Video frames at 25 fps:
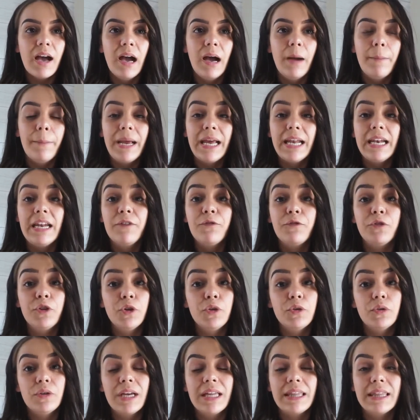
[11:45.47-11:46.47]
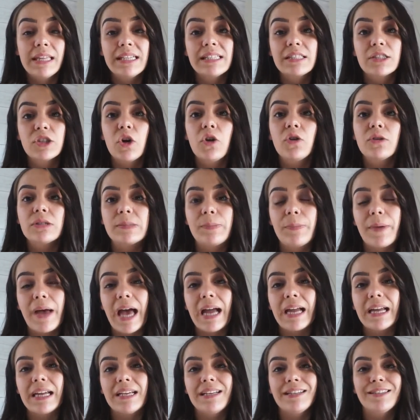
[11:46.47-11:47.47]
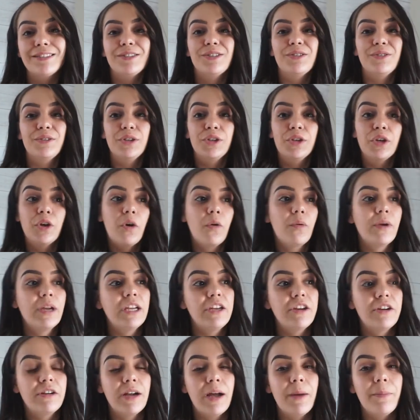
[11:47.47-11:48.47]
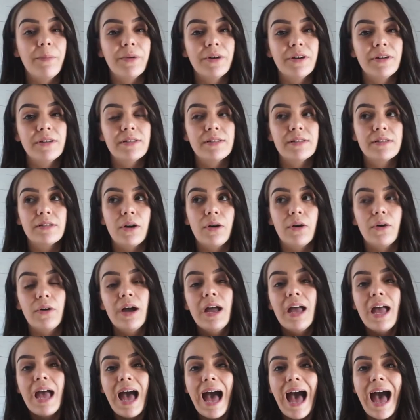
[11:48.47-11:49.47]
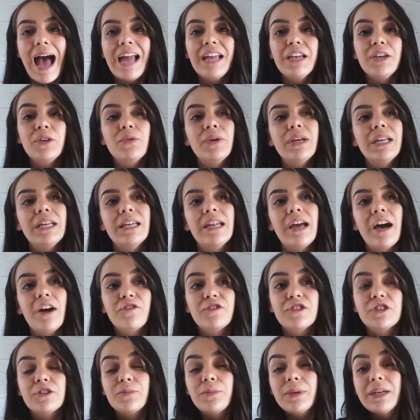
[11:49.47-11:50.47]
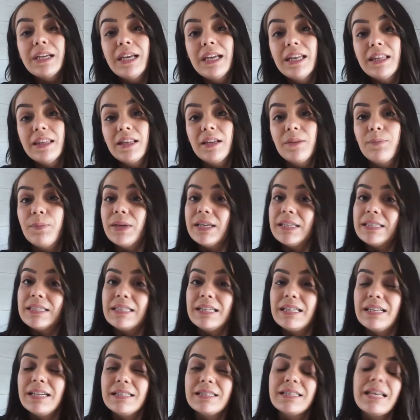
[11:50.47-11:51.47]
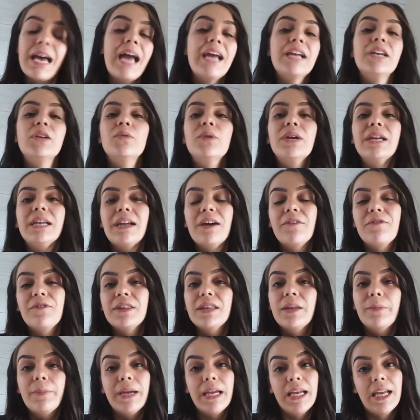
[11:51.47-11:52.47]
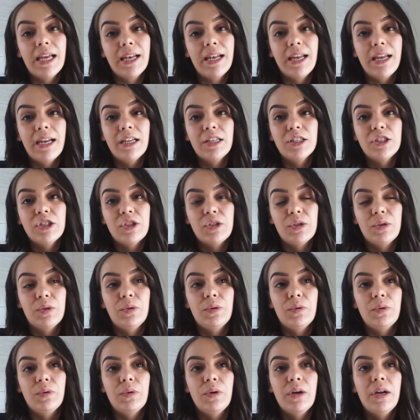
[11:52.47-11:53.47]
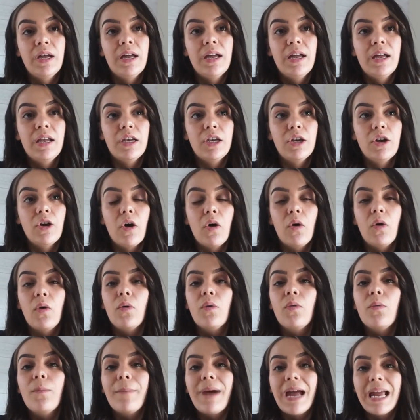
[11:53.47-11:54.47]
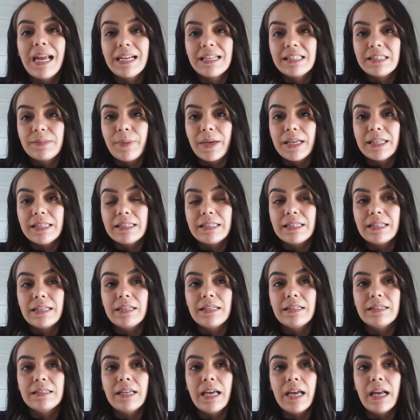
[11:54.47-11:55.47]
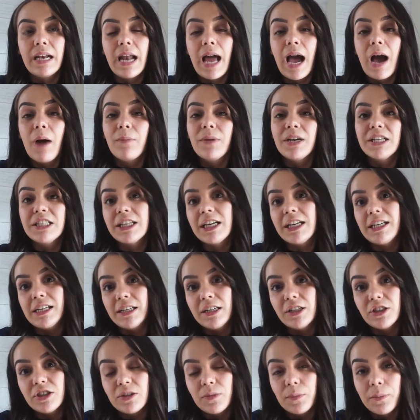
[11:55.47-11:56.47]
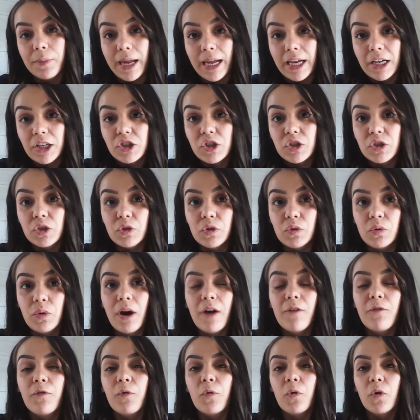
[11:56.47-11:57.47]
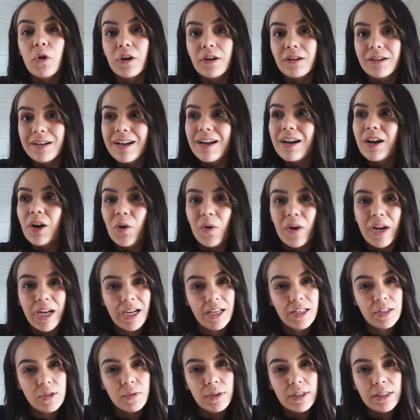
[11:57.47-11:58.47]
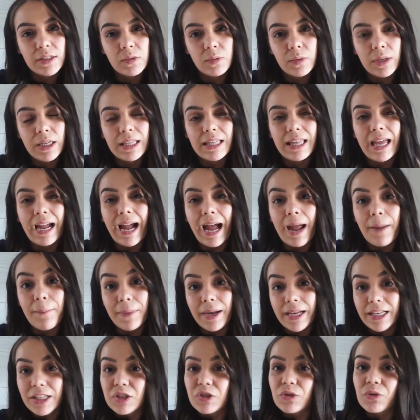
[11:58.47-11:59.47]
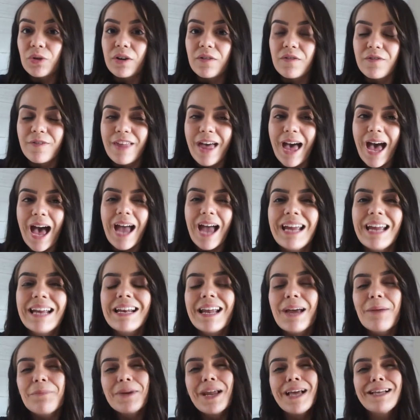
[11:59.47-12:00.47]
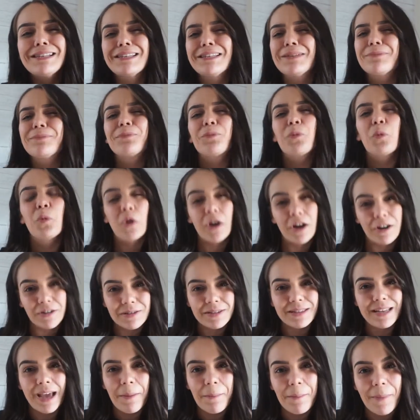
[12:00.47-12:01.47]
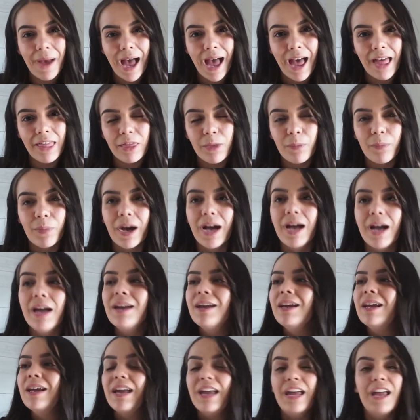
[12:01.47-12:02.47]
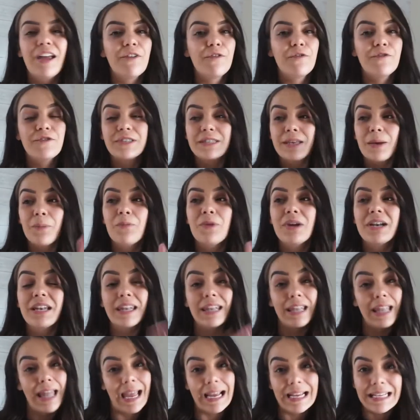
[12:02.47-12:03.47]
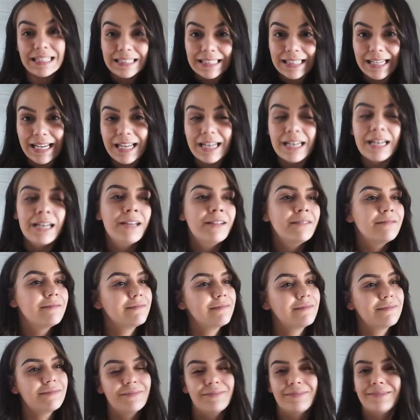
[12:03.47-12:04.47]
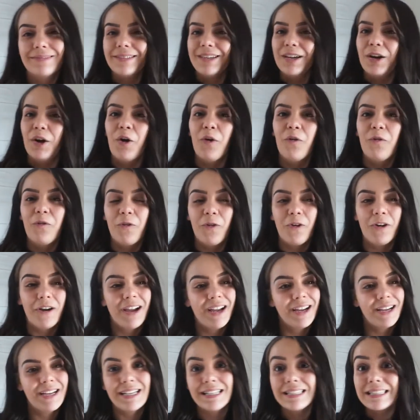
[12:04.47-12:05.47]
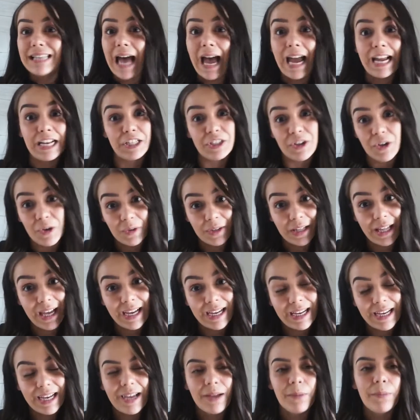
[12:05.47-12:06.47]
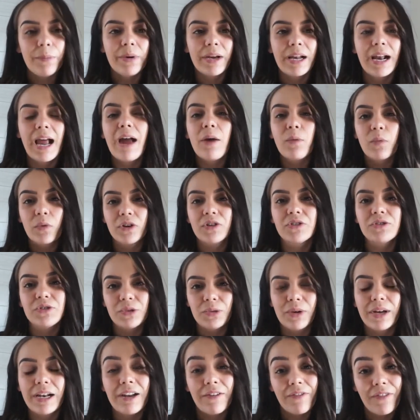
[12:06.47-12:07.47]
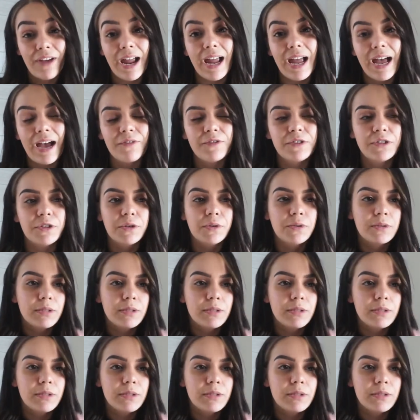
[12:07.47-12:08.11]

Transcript: And this goes back into knowing your numbers. So I knew enough to begin the business. I knew enough in the beginning to know my expenses and how much I needed to make to afford going into a suite. Like, I made sure of that. I'm not the worst at math, but if someone likes it, go for it, because I don't like it, but I will do it if I have to.